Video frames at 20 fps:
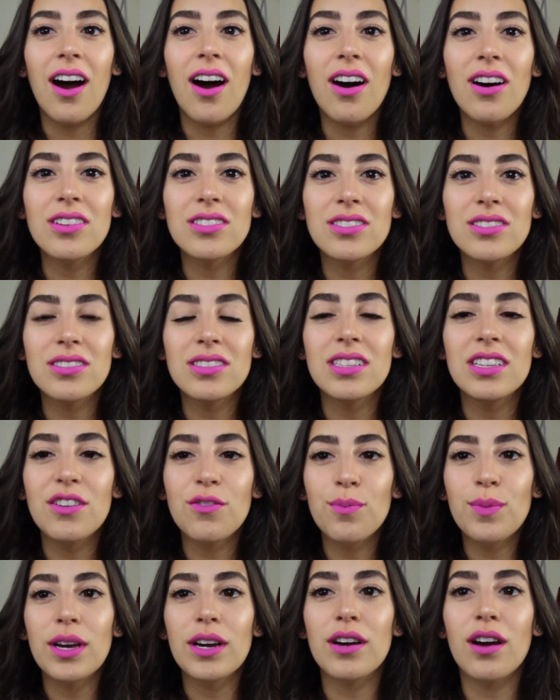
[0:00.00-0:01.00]
Also,
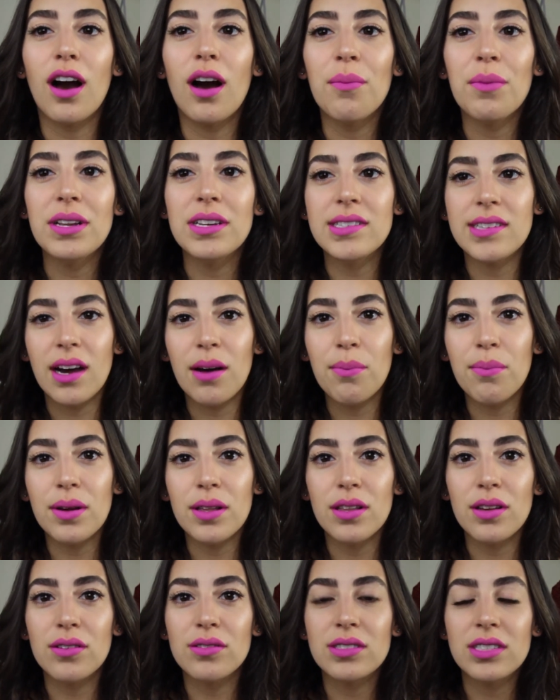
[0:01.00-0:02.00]
leave me a comment down
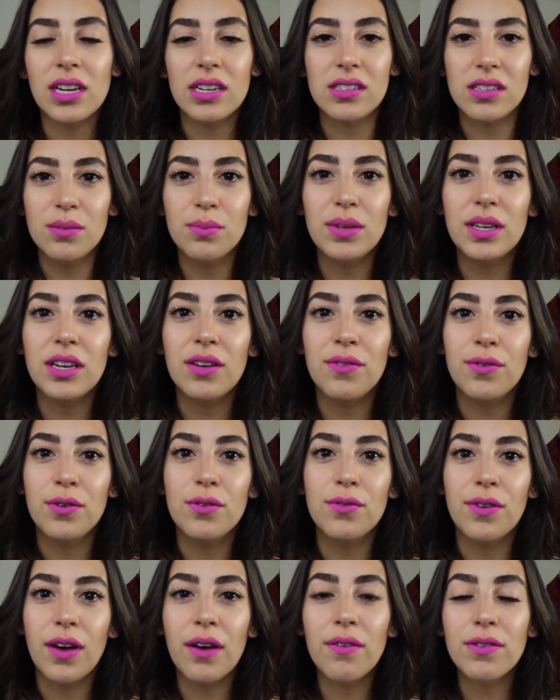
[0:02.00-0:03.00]
below telling me if
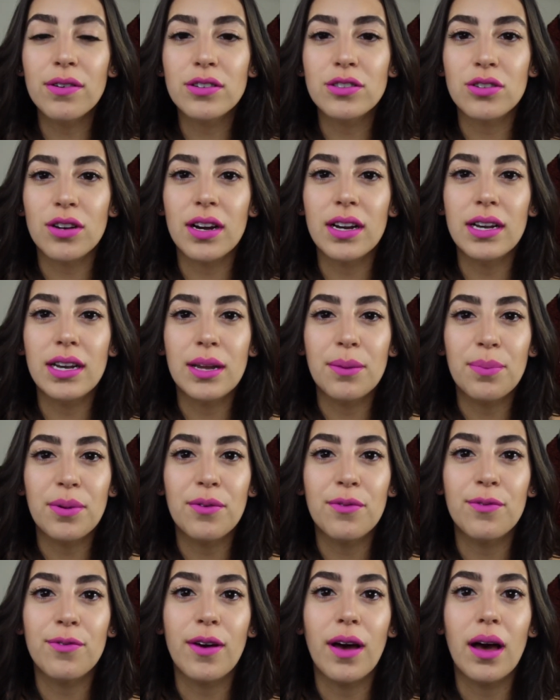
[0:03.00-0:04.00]
you've ever tried Nip
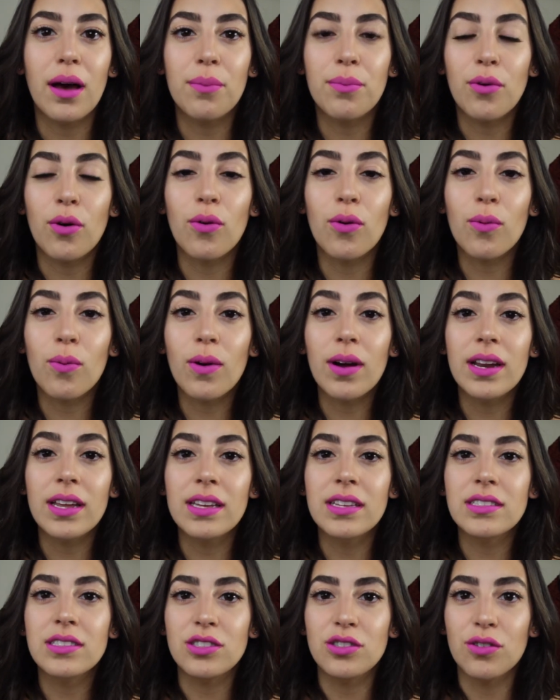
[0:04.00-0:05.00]
and Fab, or what
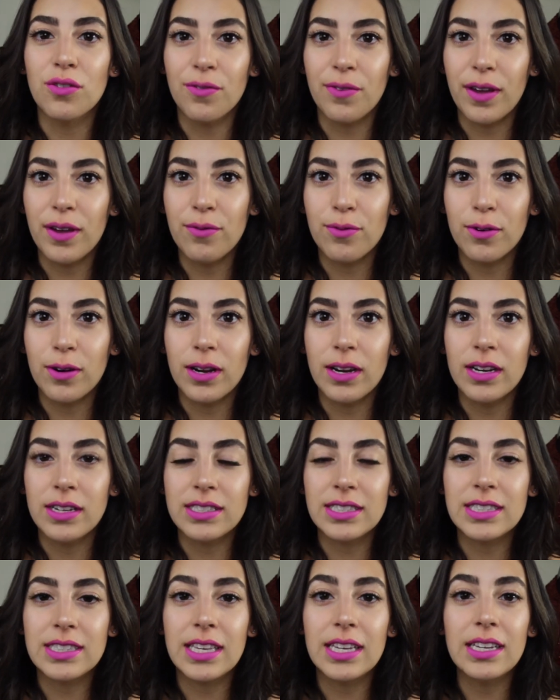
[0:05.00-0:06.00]
is your favorite
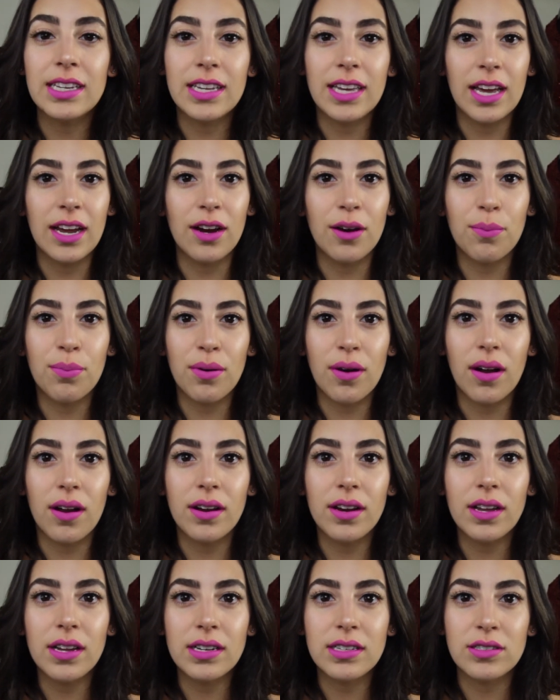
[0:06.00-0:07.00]
skincare
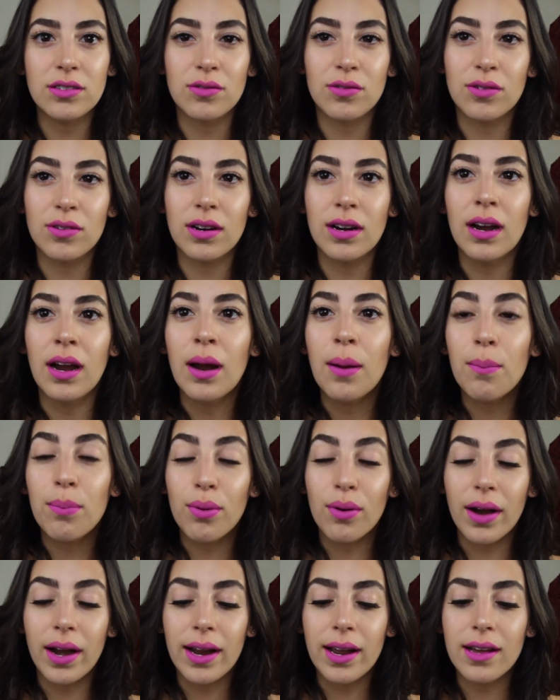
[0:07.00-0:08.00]
product or
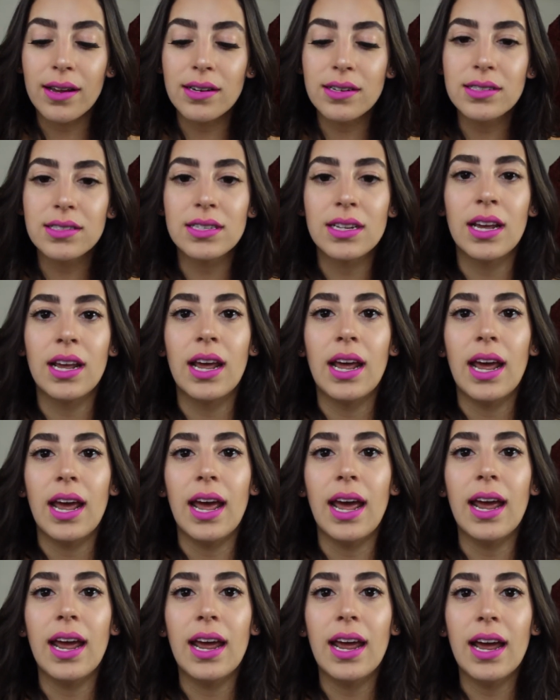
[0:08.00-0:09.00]
brand,
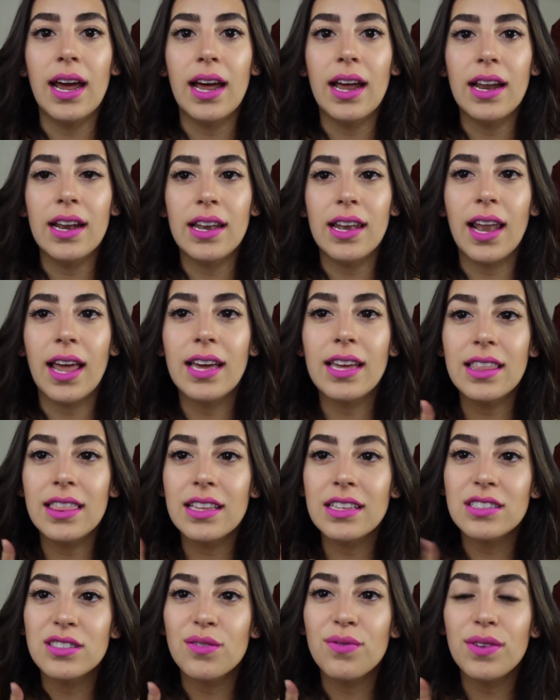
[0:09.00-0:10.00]
and like
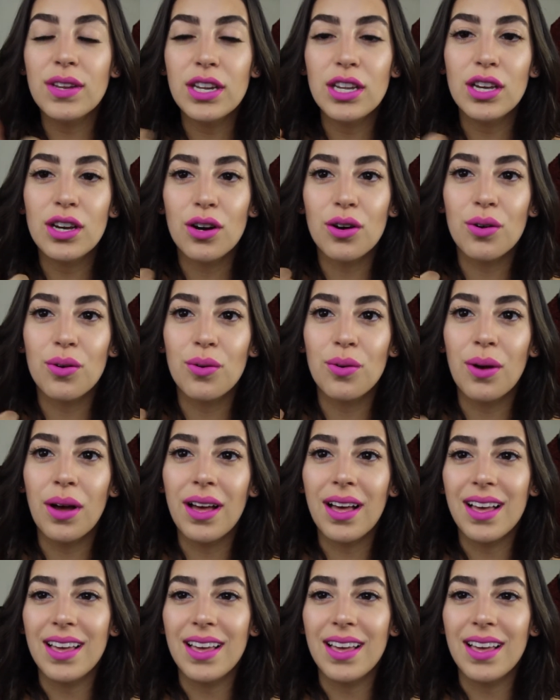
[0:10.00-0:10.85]
this video.